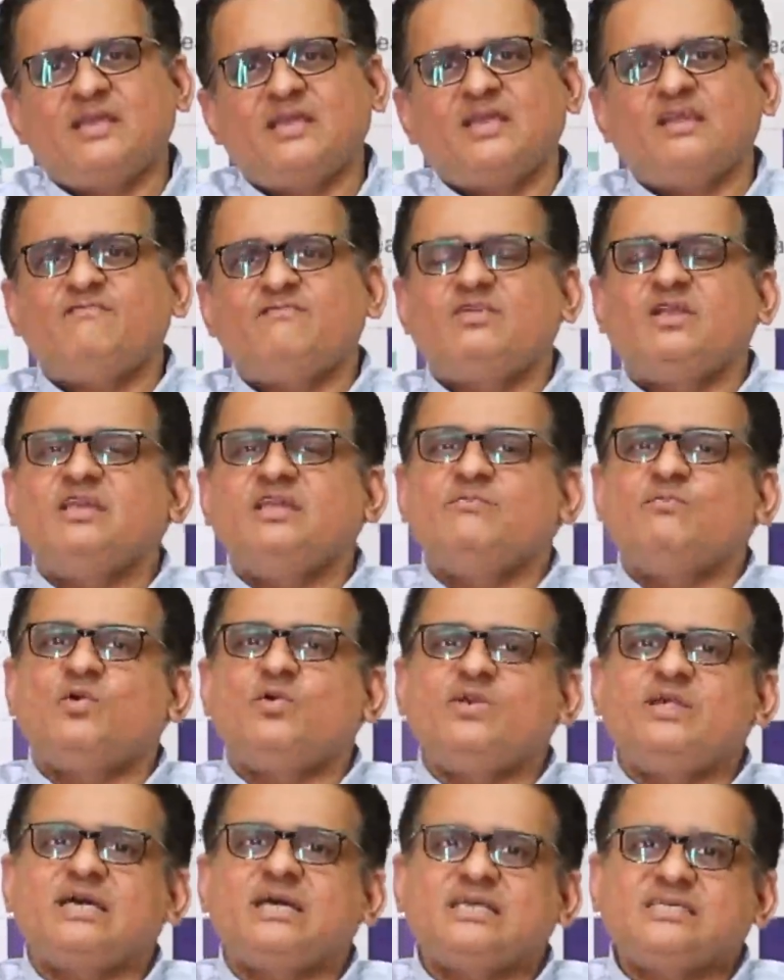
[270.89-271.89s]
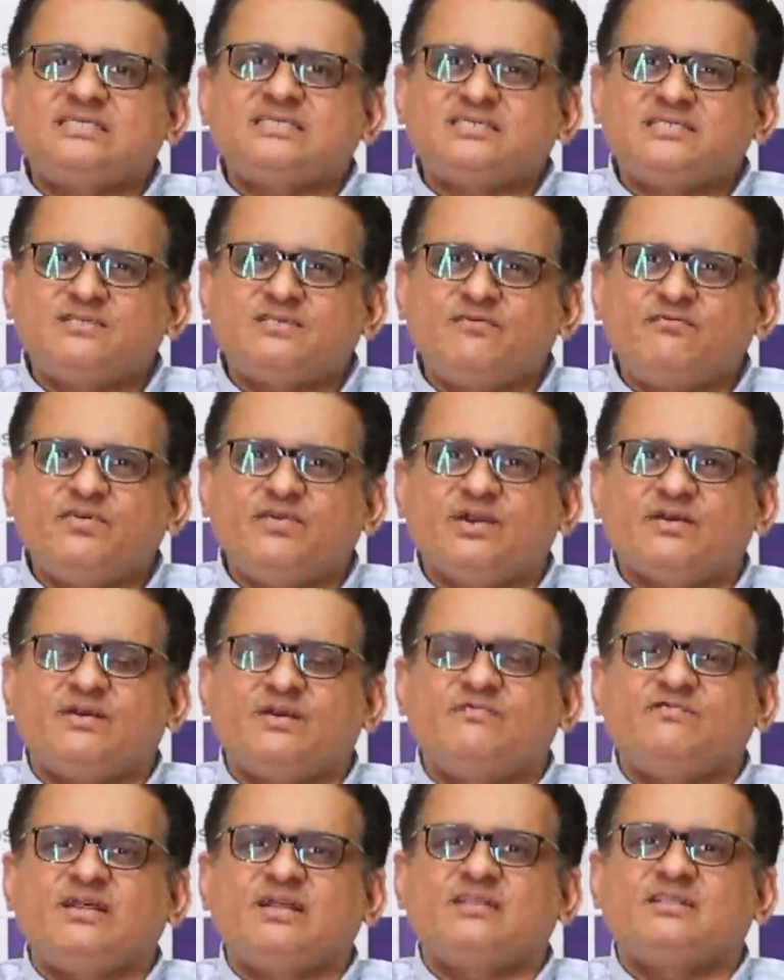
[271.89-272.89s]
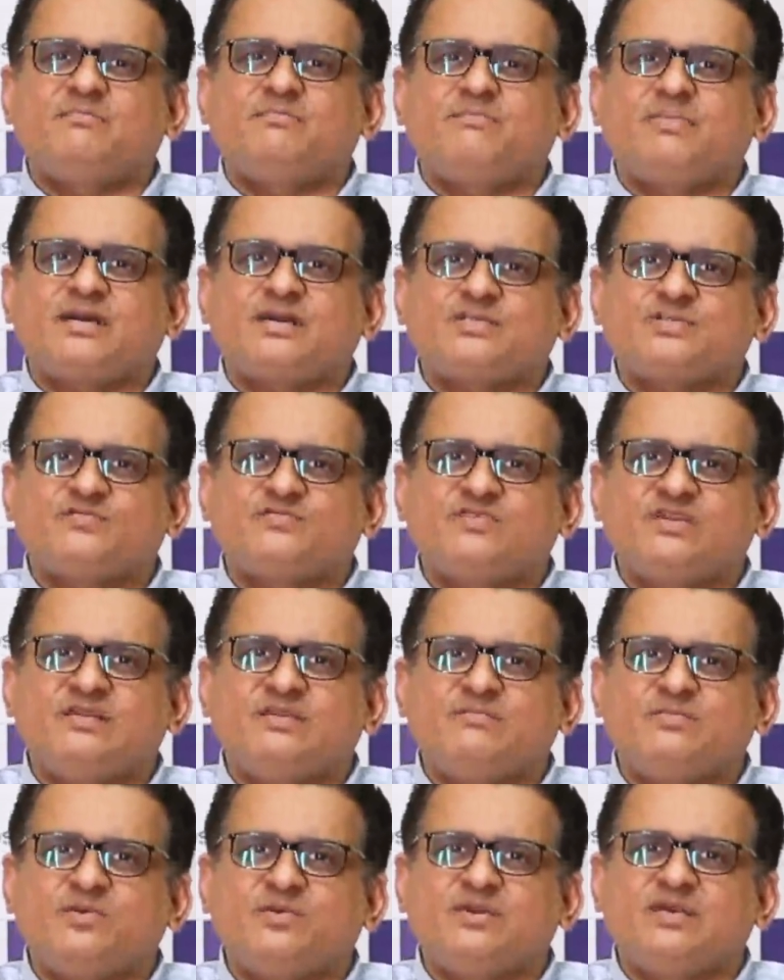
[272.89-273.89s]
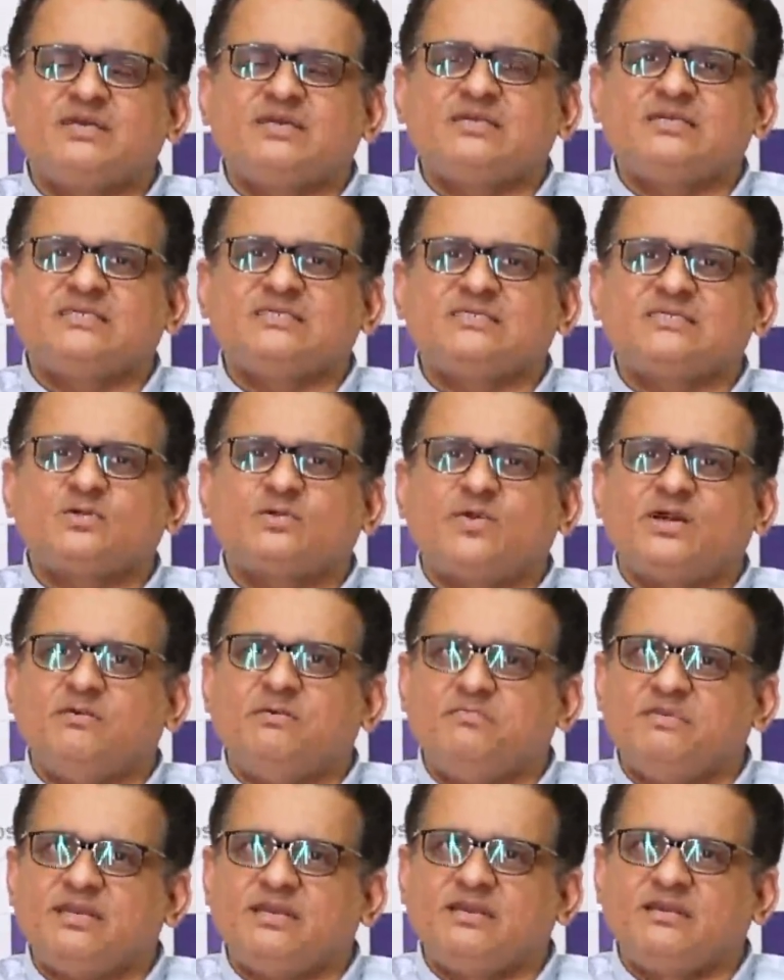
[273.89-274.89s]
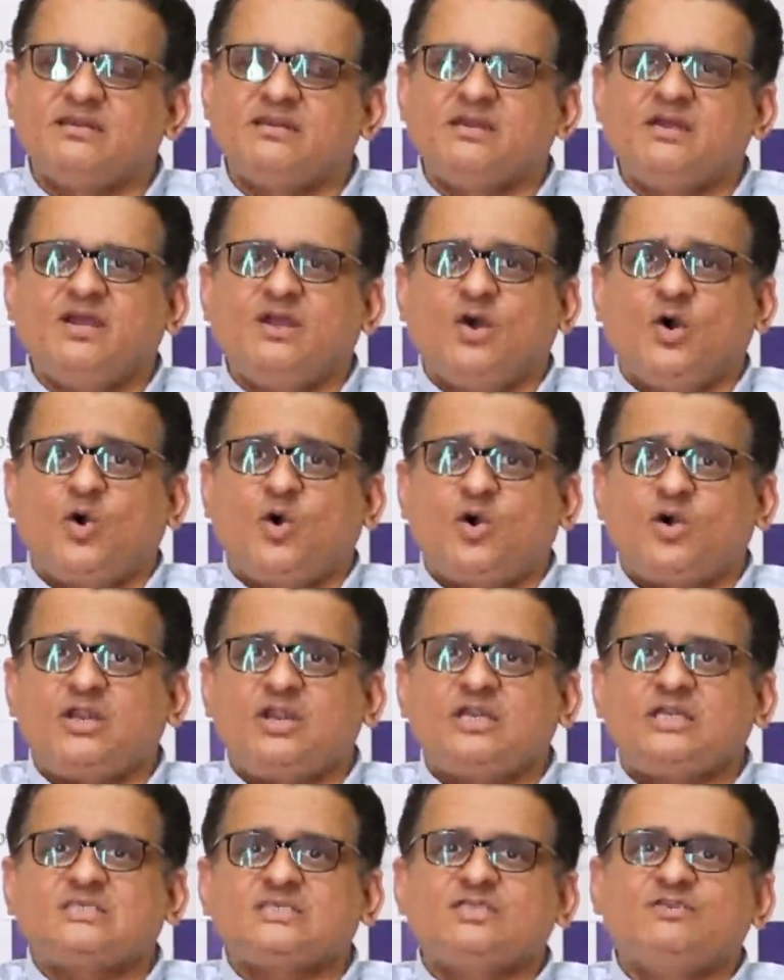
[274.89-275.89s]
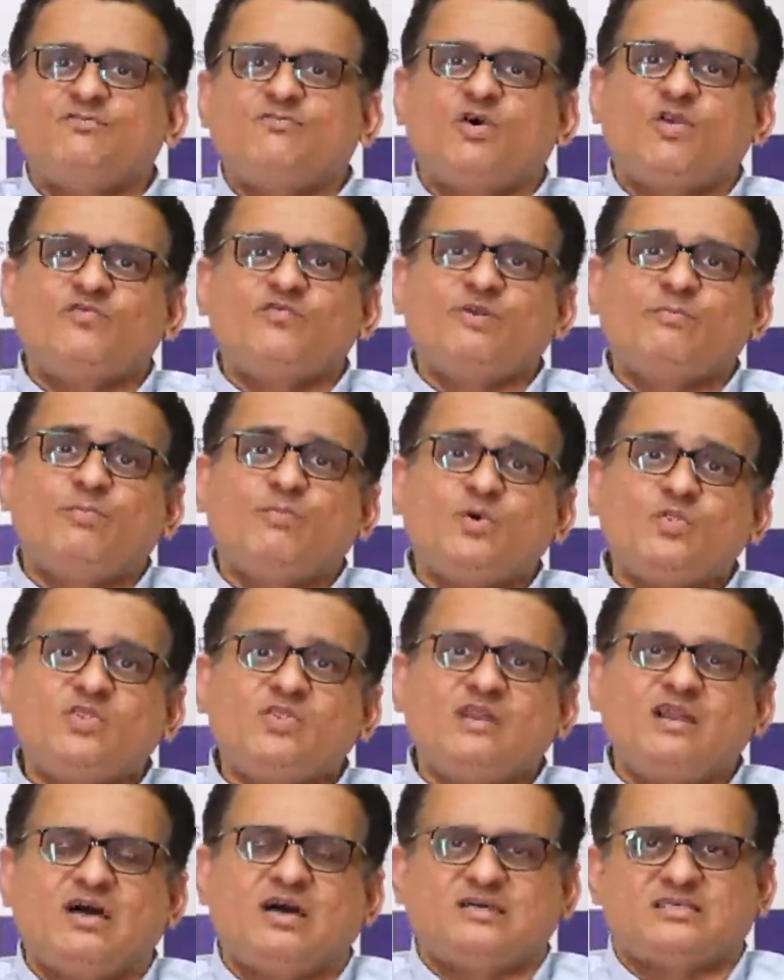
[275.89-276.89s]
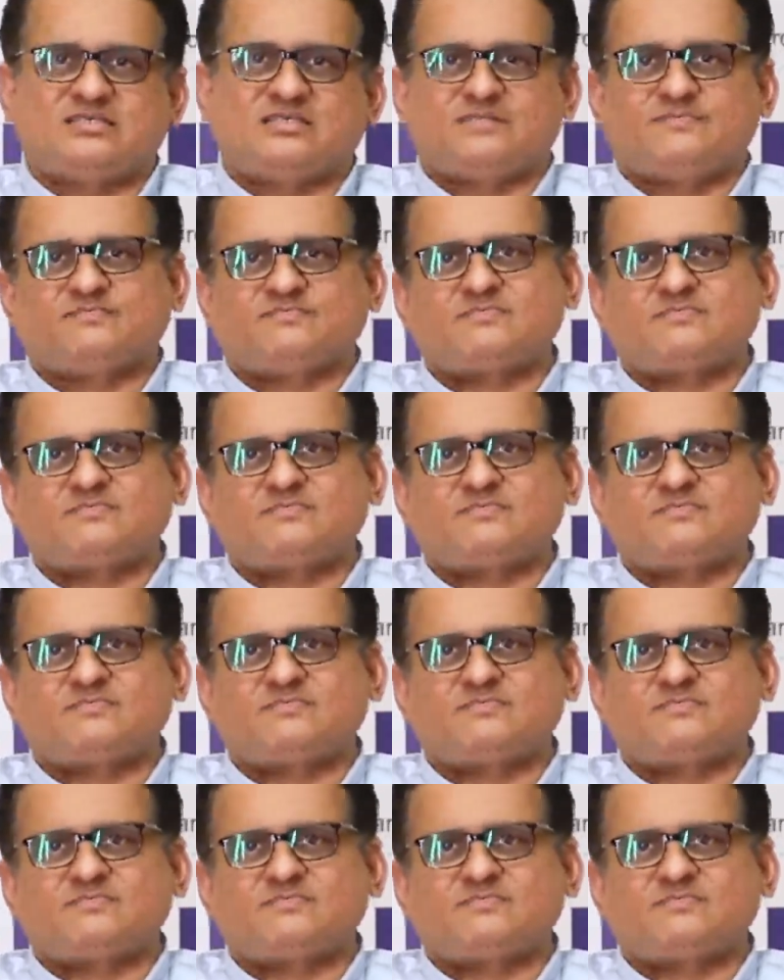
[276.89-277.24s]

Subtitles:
If the pneumonia is severe, if the patch of the pneumonia is quite big, or it is involving both the lungs,